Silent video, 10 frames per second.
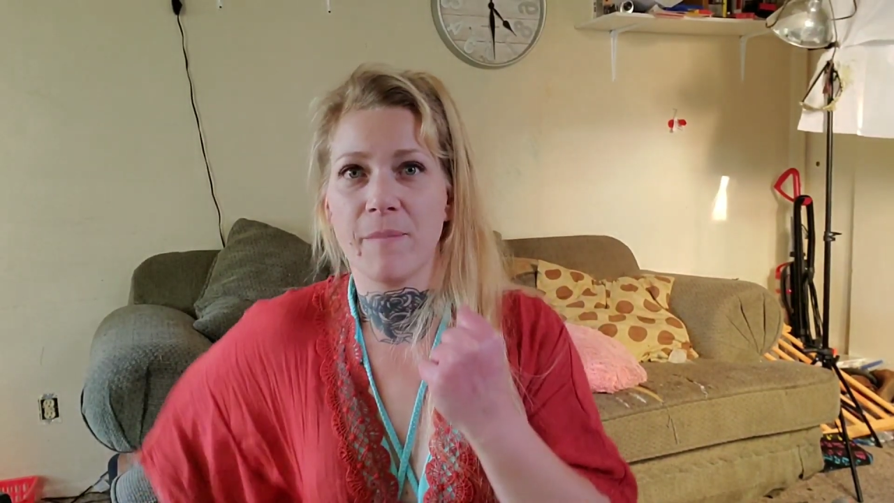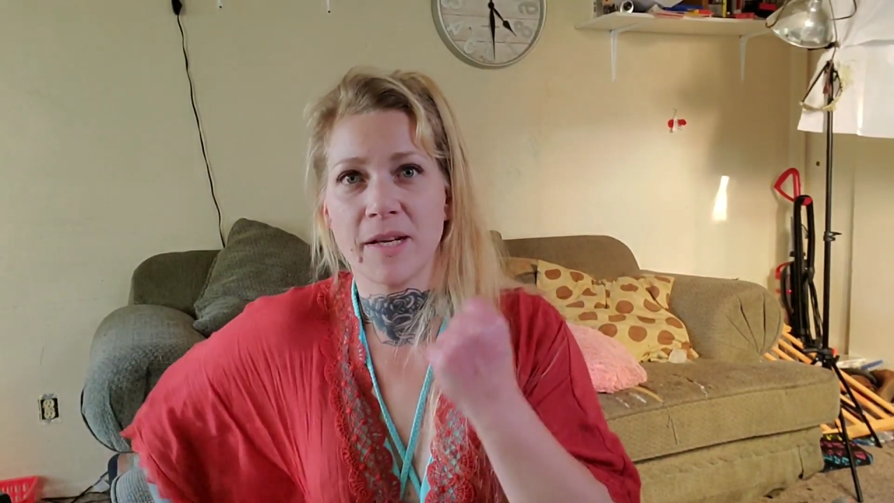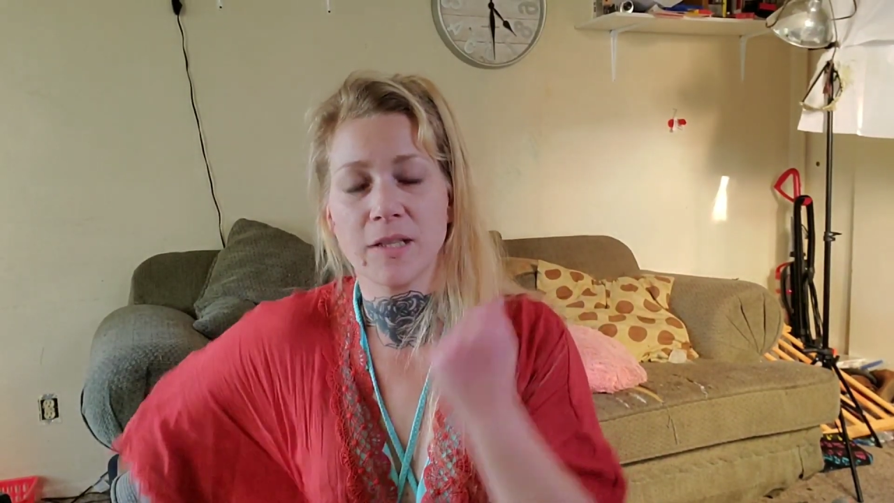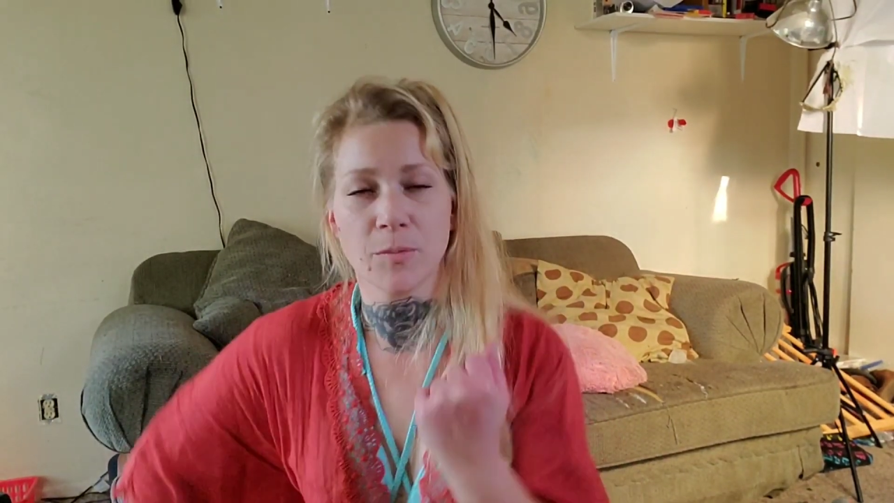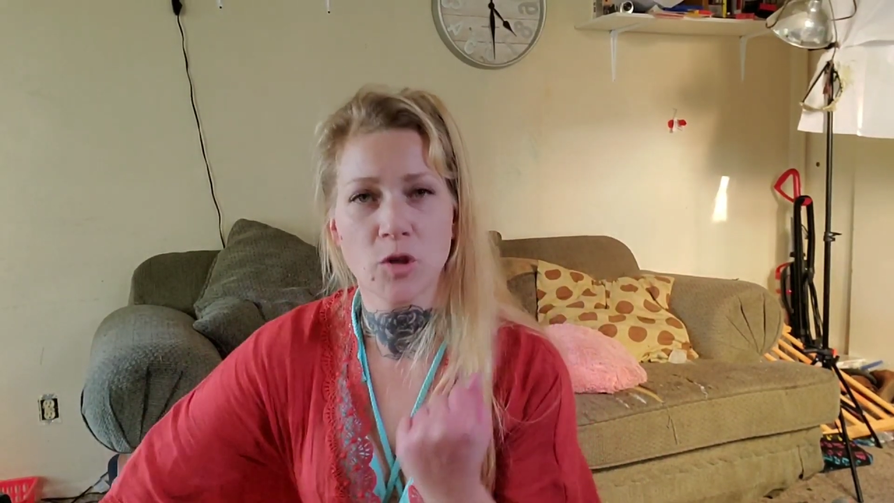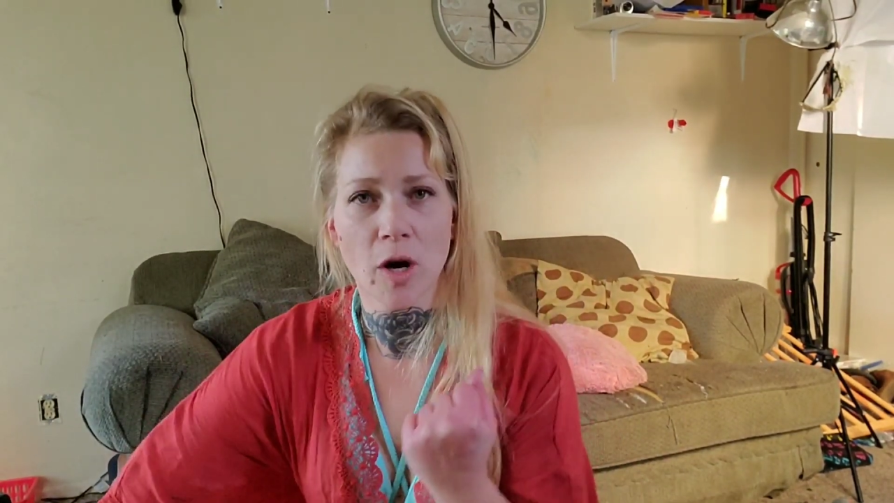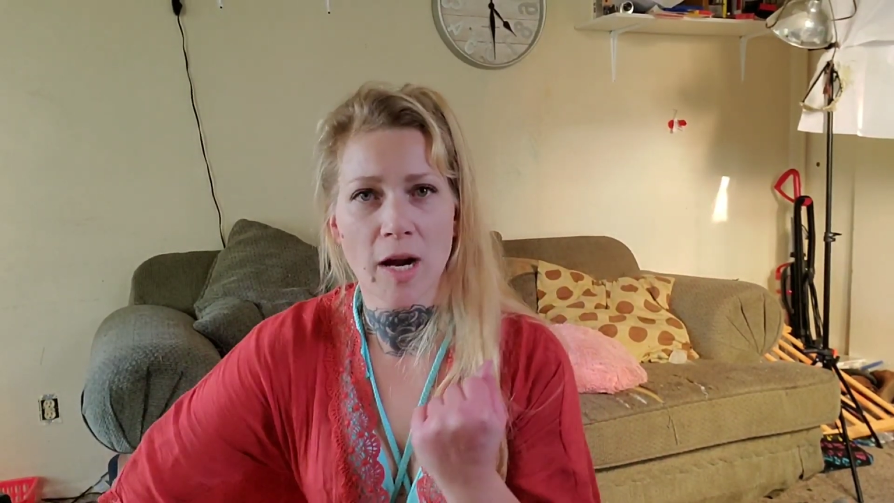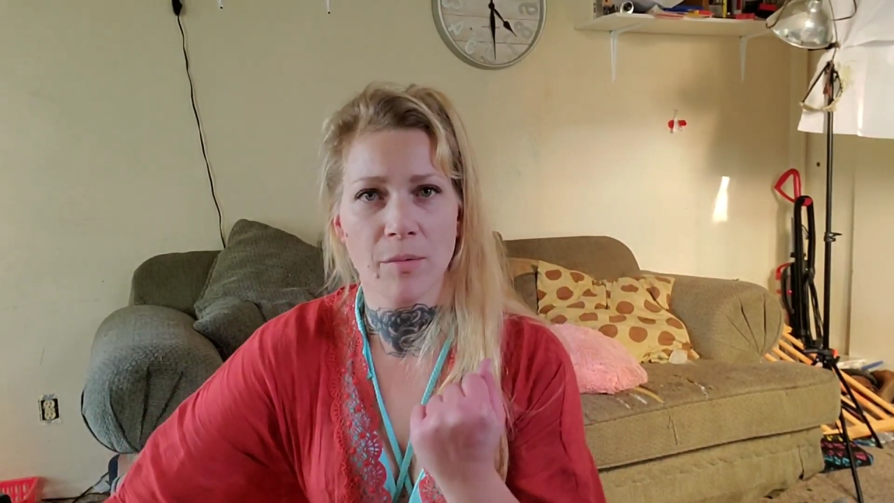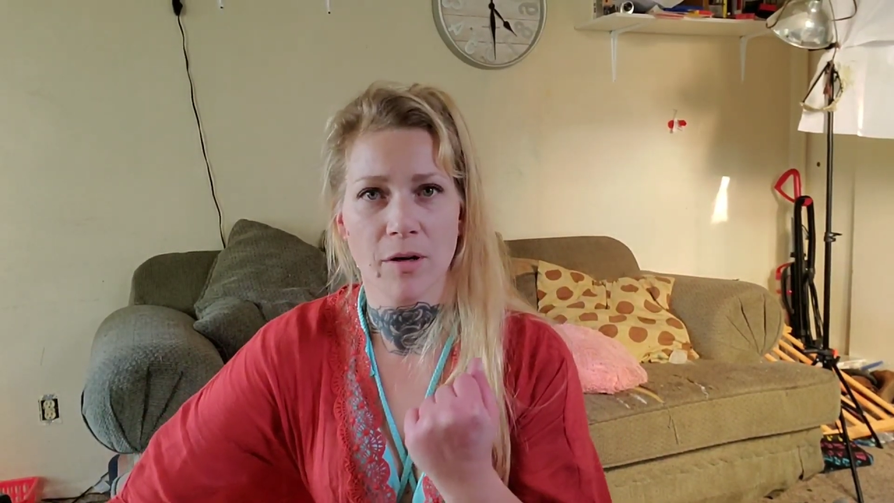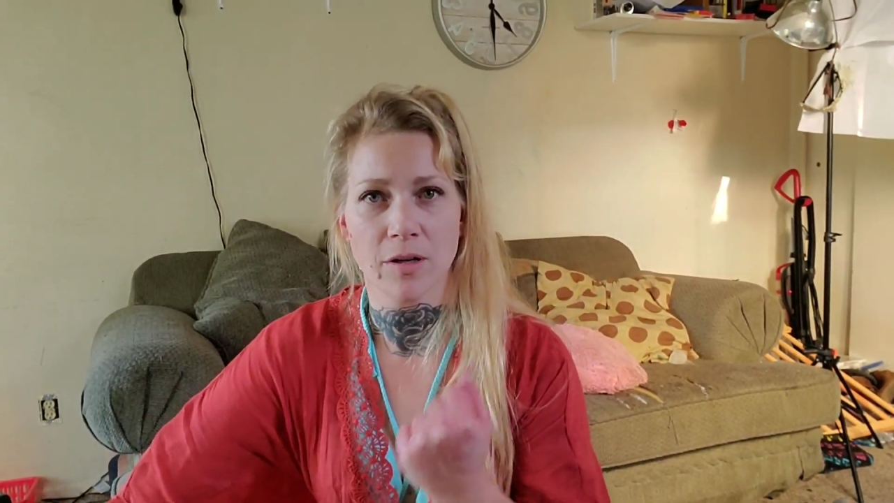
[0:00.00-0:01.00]

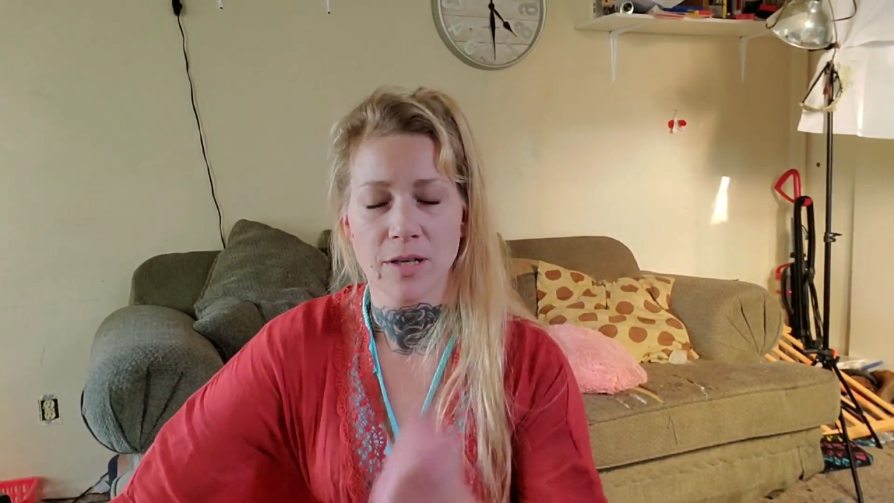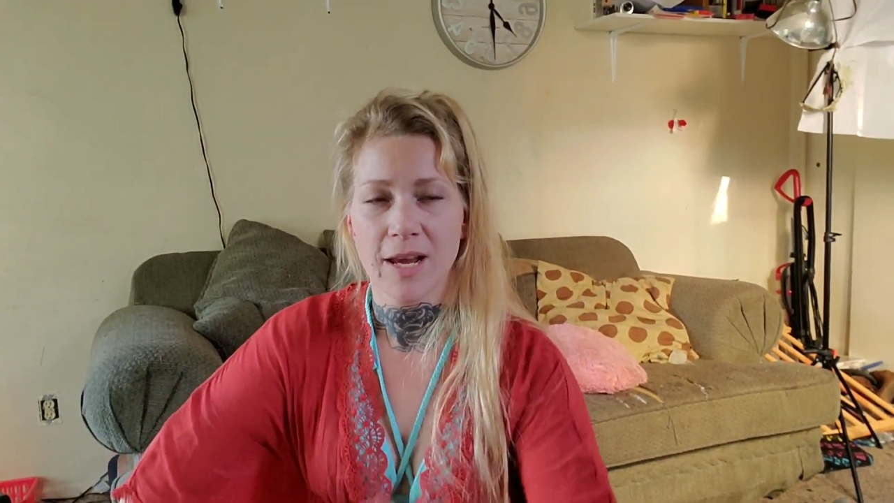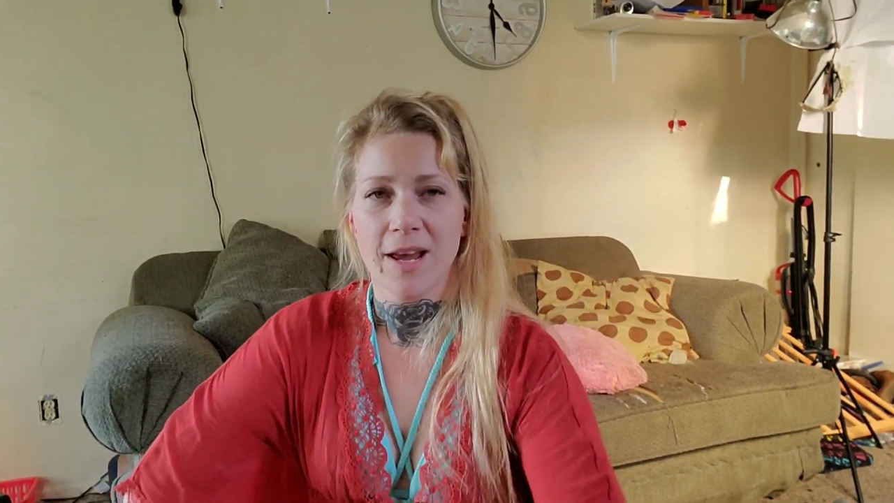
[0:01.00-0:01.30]
subscribers.